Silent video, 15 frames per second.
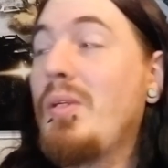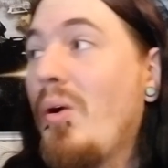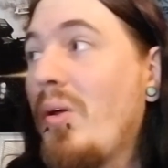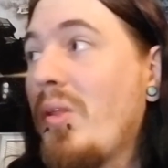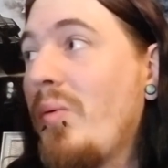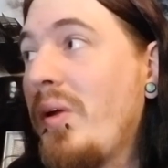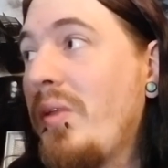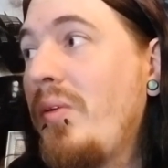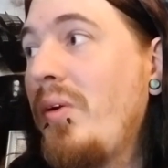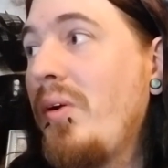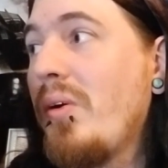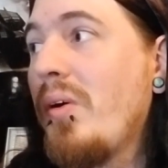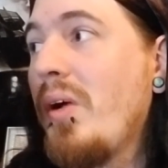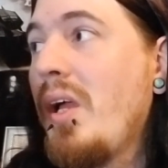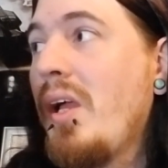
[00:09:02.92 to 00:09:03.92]
all the way
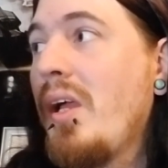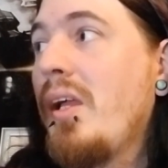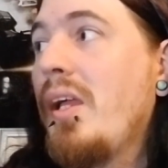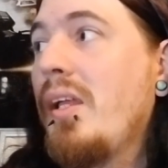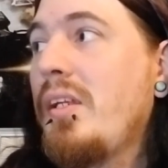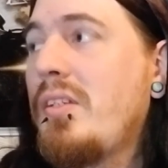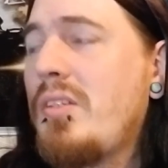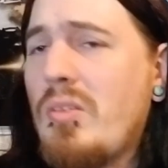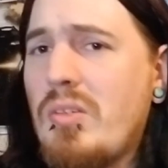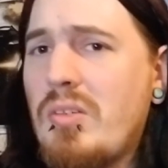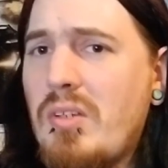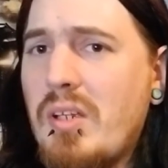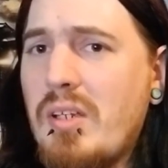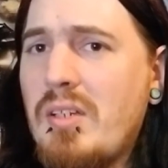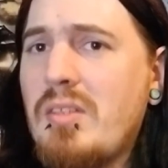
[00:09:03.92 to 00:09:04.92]
through, at least it was
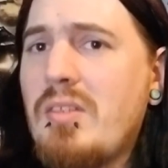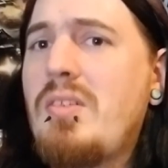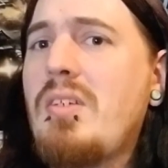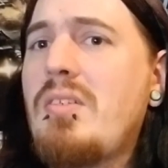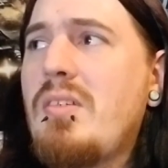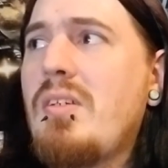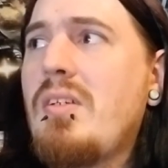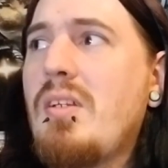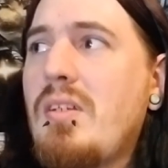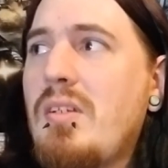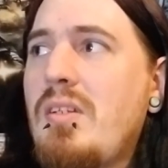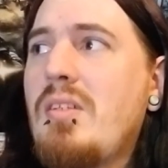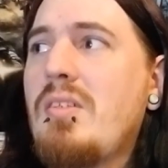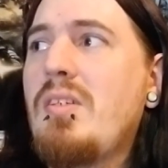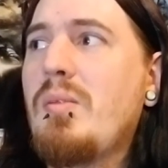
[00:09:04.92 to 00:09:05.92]
like consistent and it
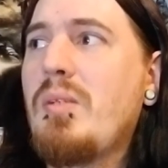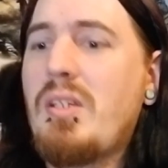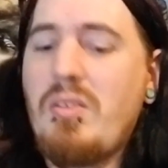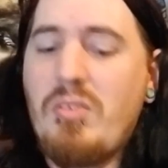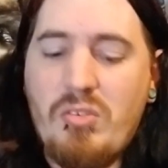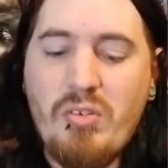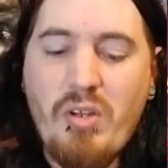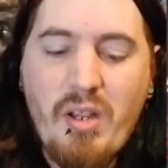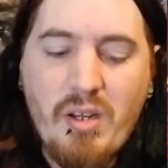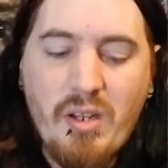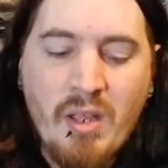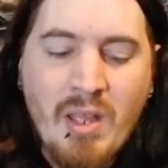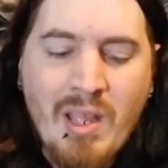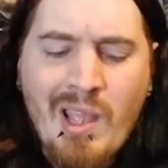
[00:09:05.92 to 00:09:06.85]
didn't seem like he was straining.